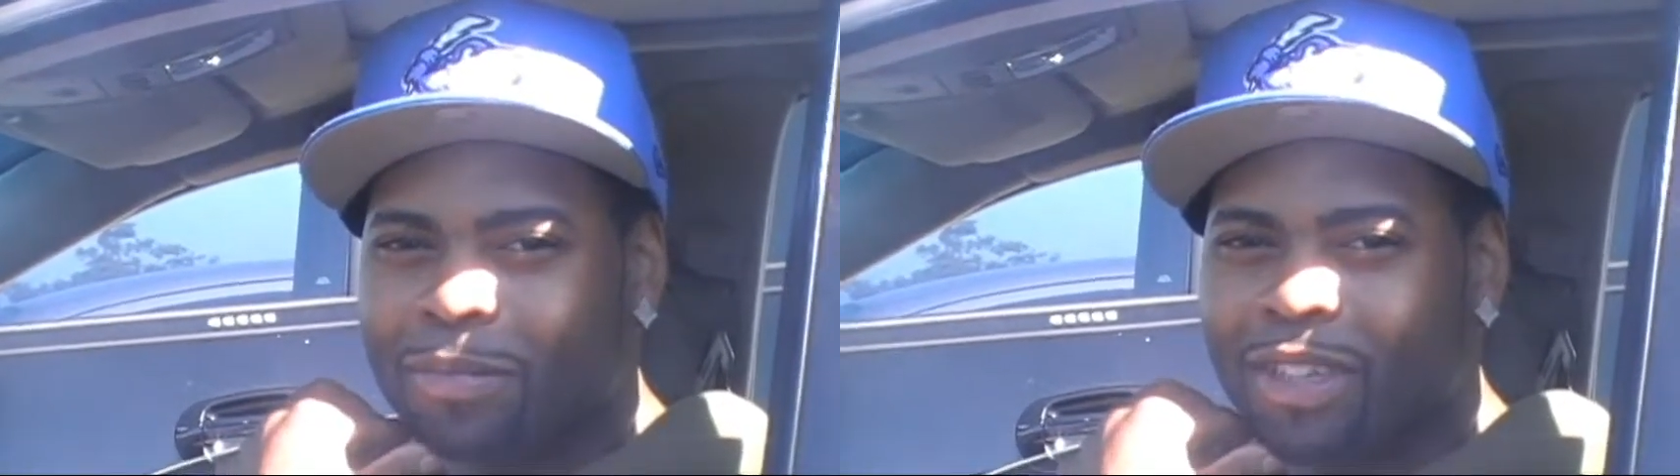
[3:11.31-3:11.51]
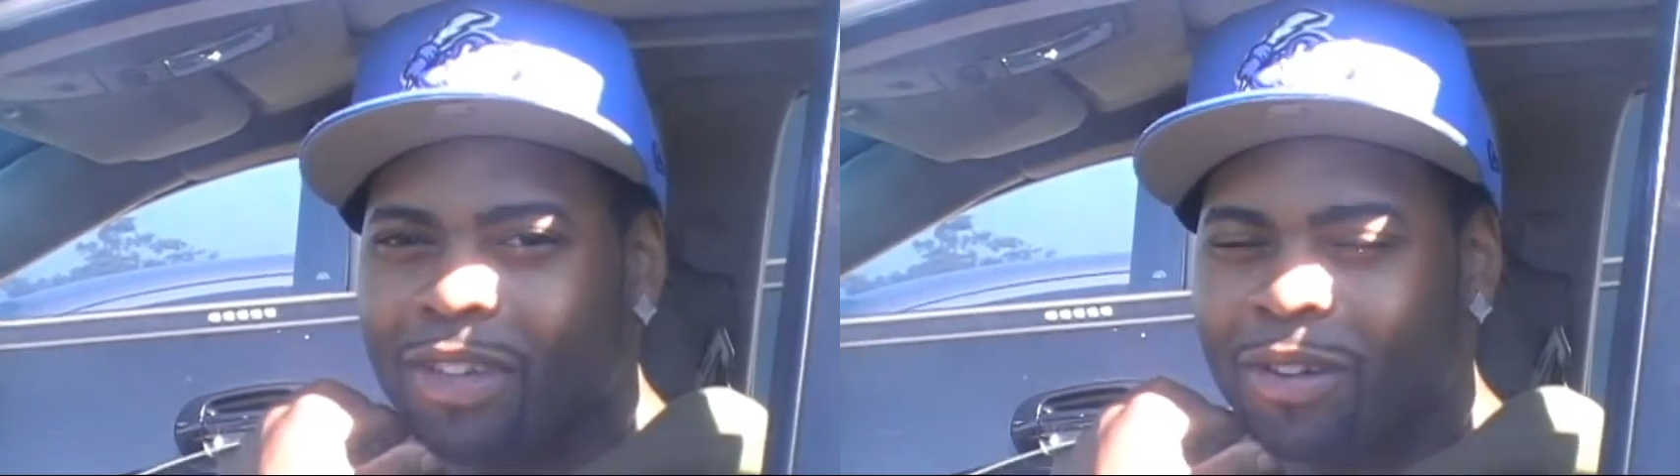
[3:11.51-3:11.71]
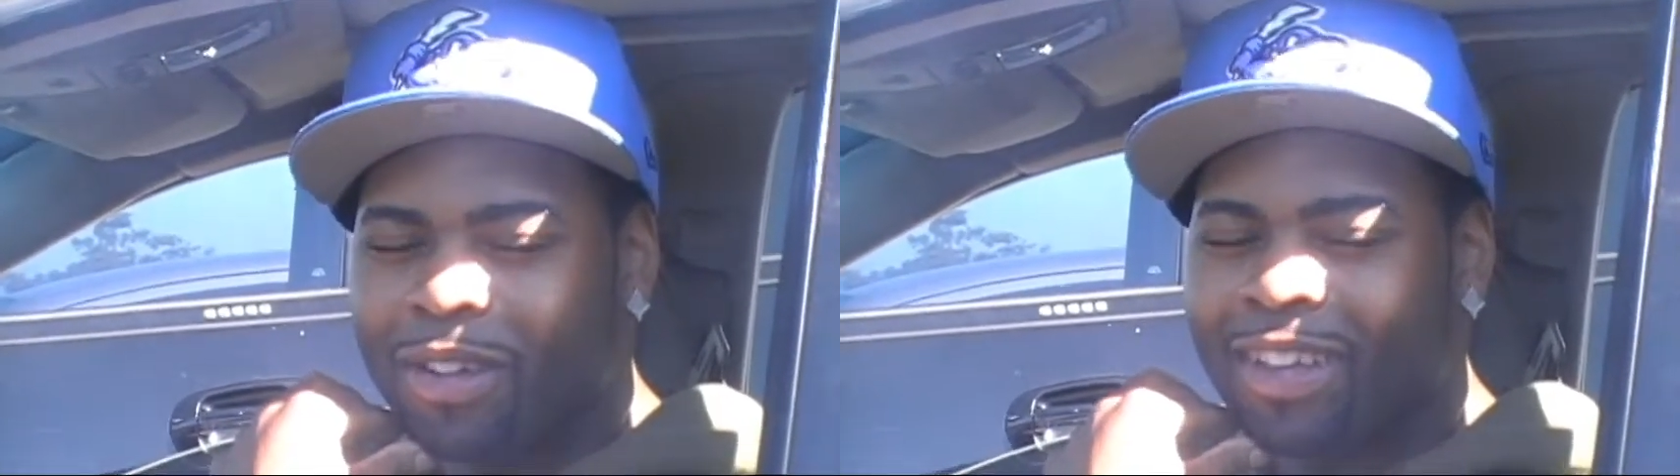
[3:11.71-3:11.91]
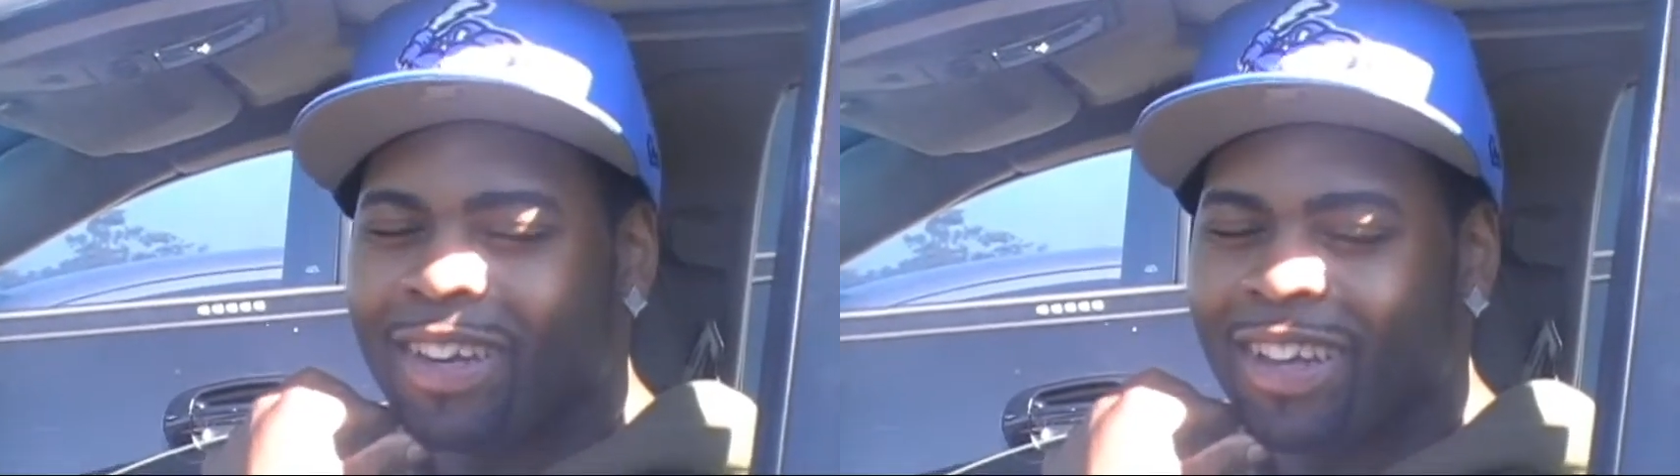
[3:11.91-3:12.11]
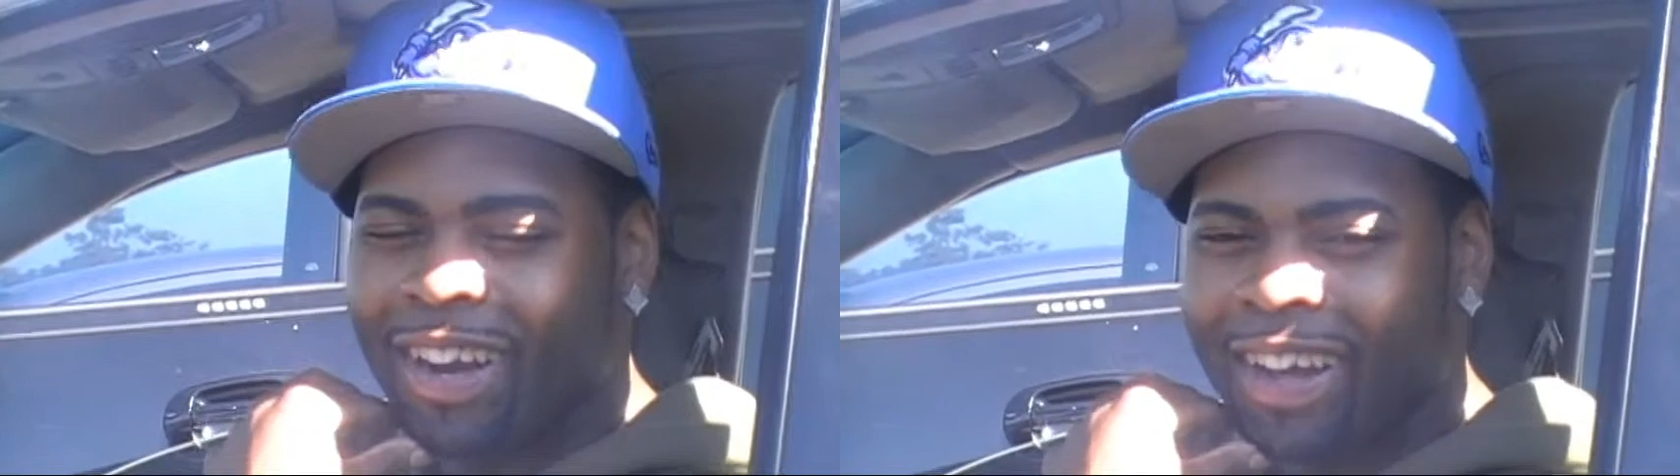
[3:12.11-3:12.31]
You know,
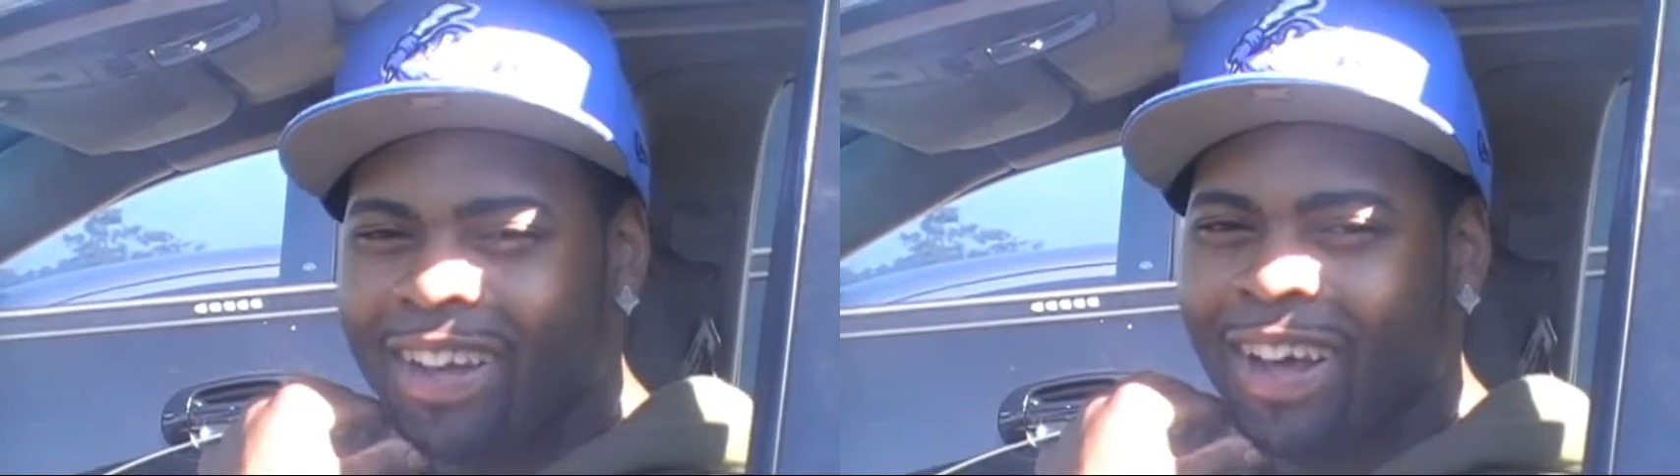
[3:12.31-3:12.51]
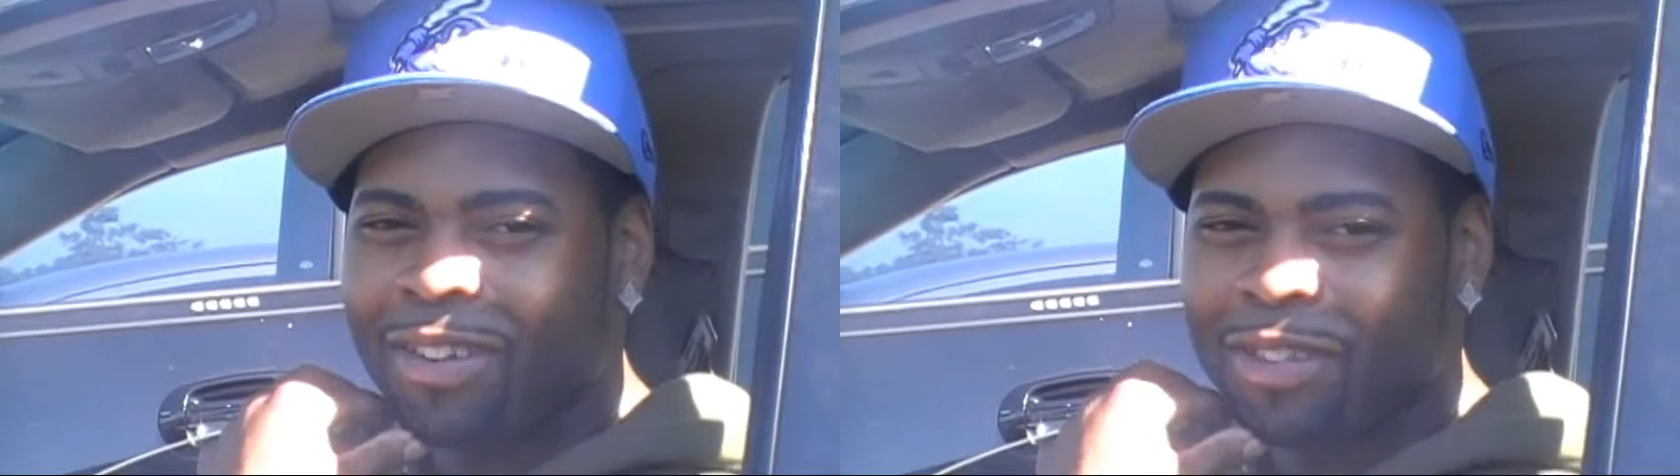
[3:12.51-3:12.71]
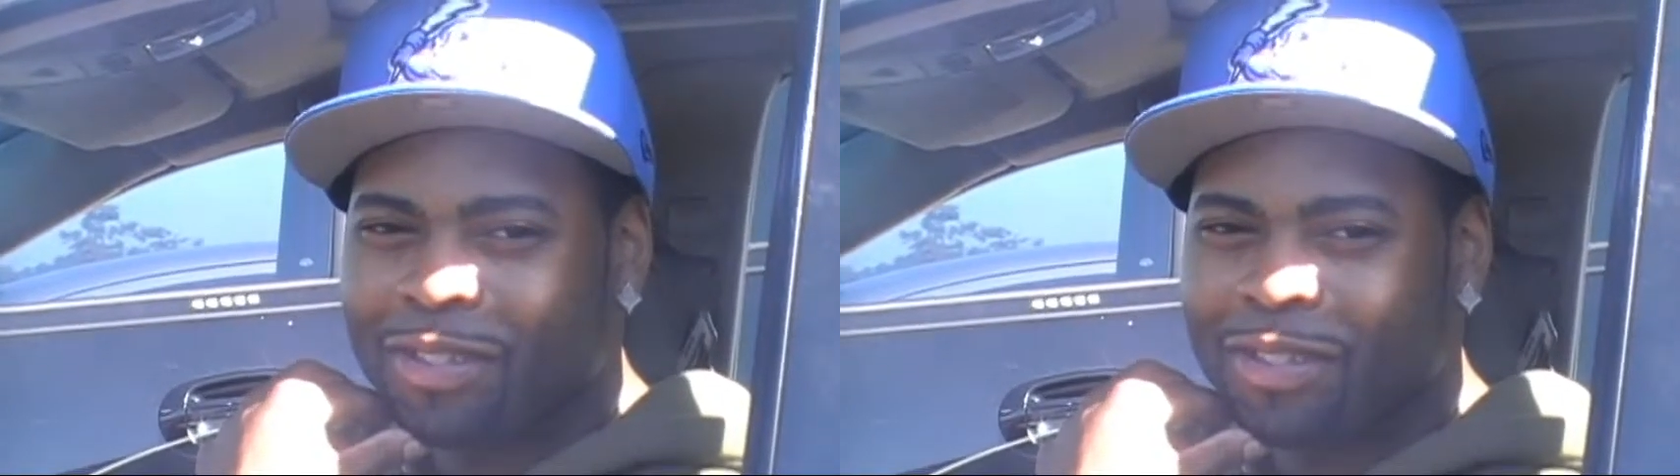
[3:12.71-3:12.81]
and I don't